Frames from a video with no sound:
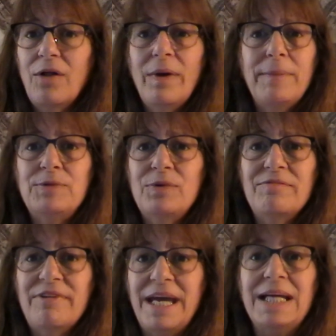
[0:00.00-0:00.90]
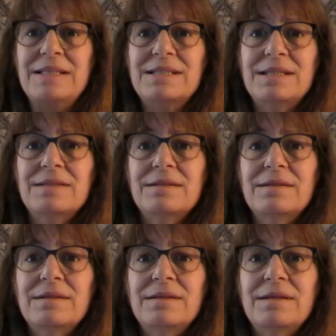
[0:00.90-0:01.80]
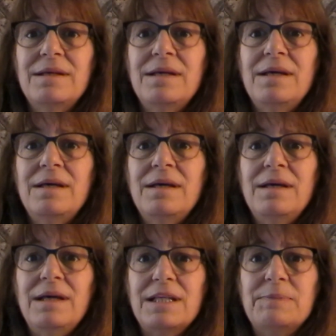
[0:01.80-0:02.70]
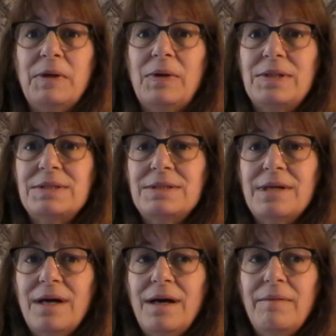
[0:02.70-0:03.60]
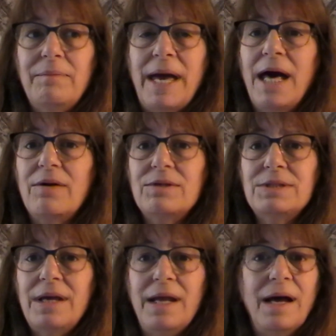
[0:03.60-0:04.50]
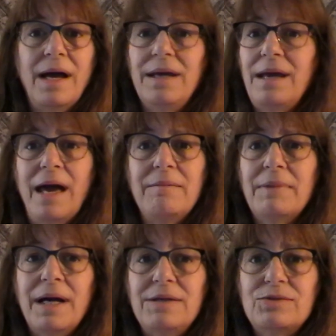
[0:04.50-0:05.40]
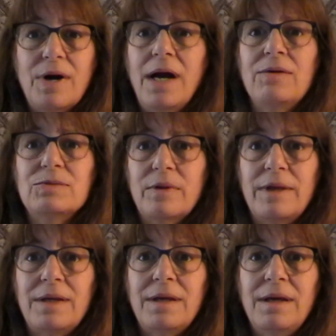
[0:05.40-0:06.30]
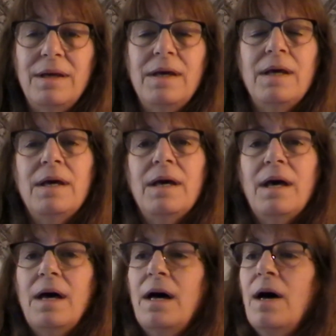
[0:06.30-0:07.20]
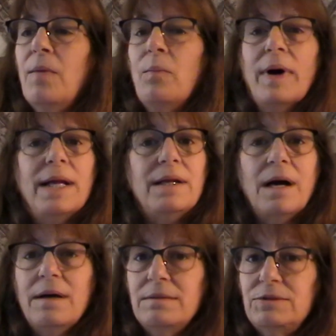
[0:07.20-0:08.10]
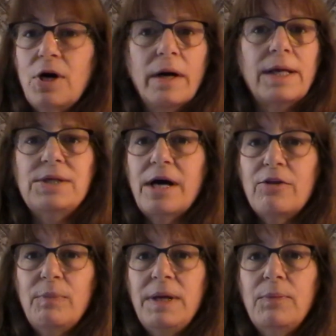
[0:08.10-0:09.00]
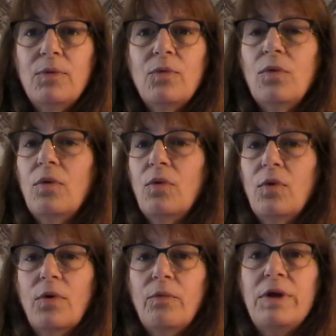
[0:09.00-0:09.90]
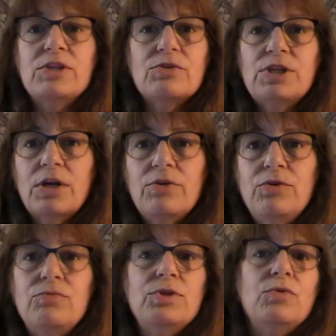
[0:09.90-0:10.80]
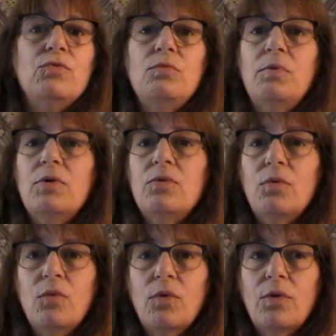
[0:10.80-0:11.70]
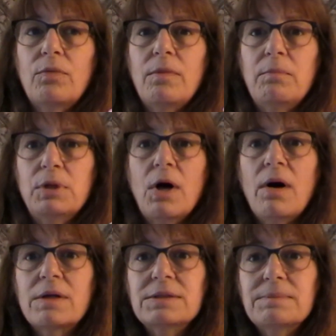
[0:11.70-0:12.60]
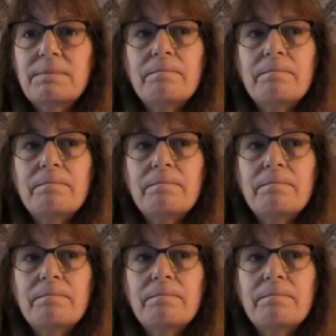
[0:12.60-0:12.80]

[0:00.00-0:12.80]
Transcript: the way up to advanced experienced patterns, and I had my trials with it. But talking to other people or researching on YouTube or blogs,